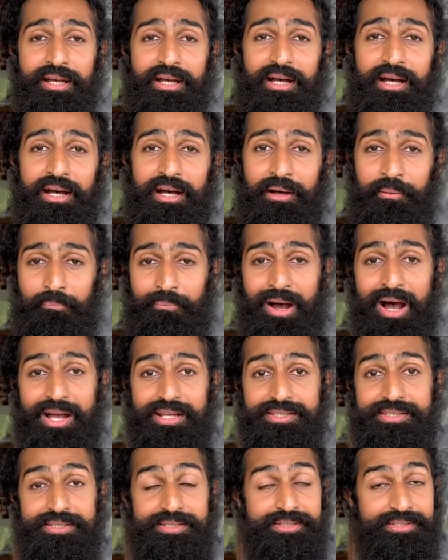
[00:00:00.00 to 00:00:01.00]

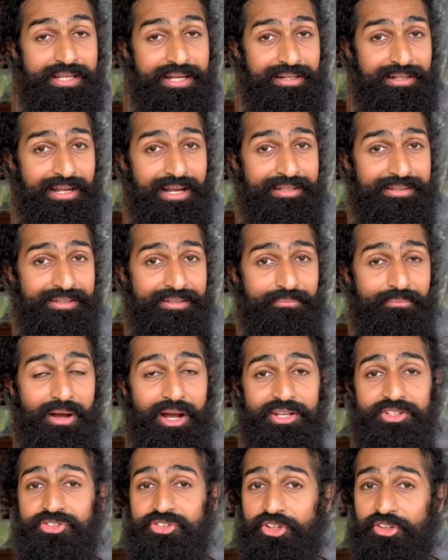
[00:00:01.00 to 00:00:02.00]
masters, enlightened
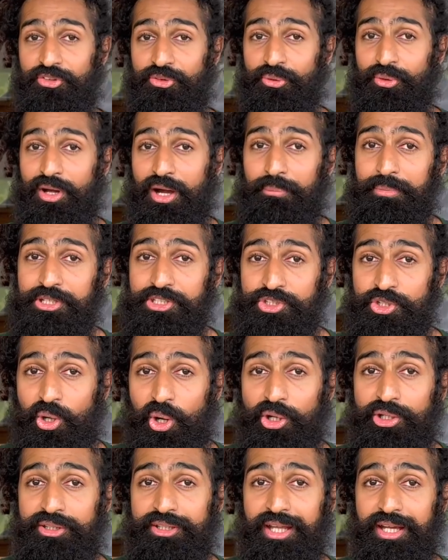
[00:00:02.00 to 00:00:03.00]
masters, to come and
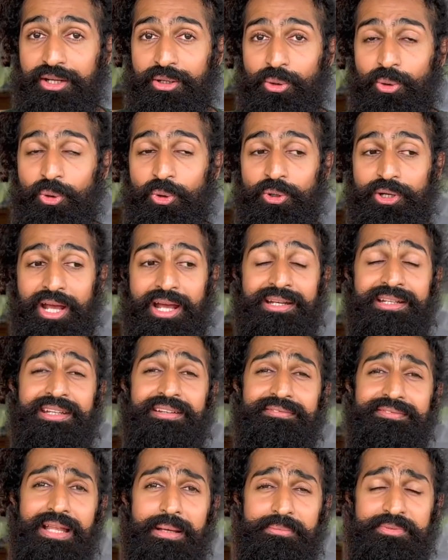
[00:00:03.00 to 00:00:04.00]
join their court and
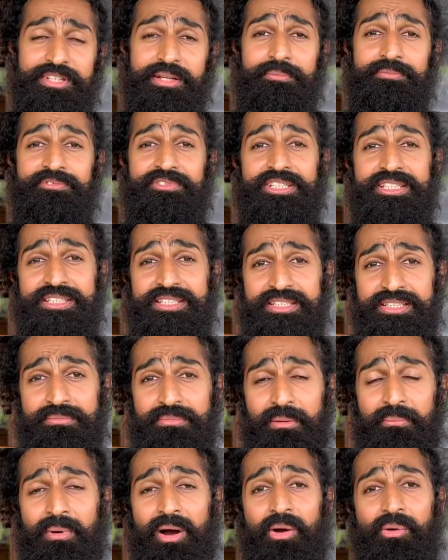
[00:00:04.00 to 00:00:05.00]
give them some wisdom
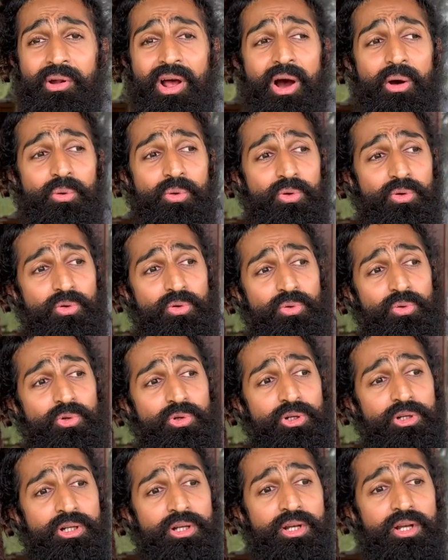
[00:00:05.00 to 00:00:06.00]
about how to
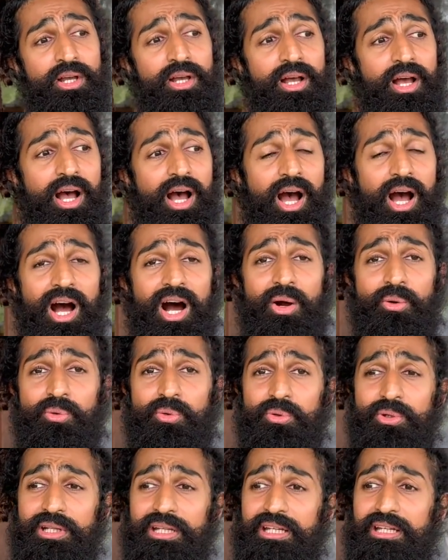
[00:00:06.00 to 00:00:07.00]
rule, how
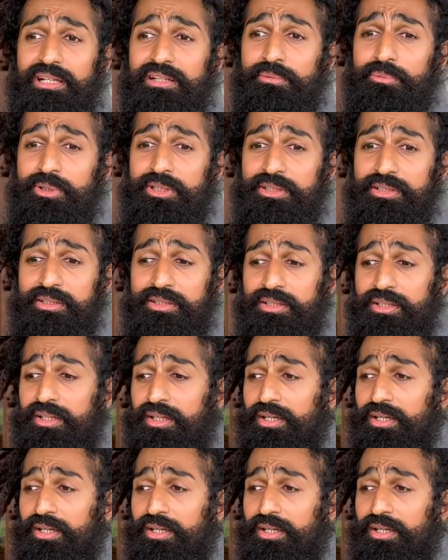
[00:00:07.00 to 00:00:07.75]
to deal with